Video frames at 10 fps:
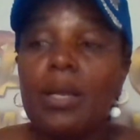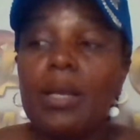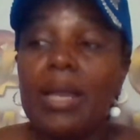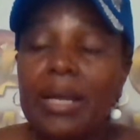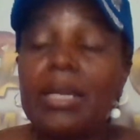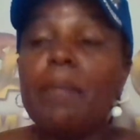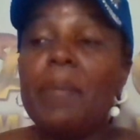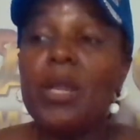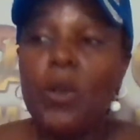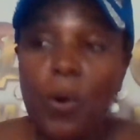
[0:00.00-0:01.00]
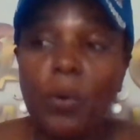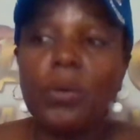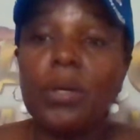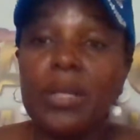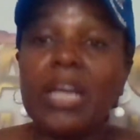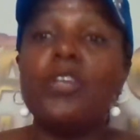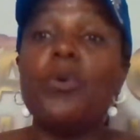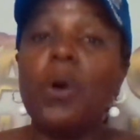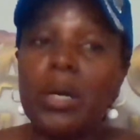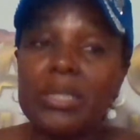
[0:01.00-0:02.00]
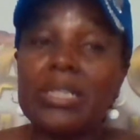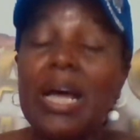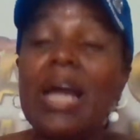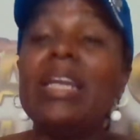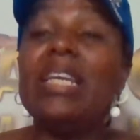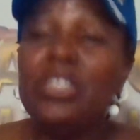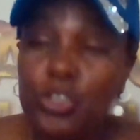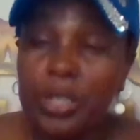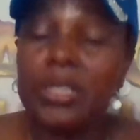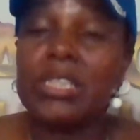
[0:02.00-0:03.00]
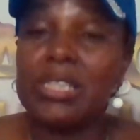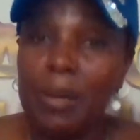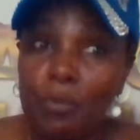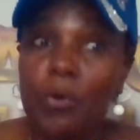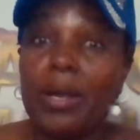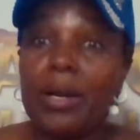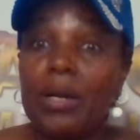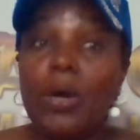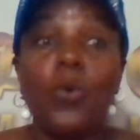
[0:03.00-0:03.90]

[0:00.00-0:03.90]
Let it be known that you got an injury somewhere,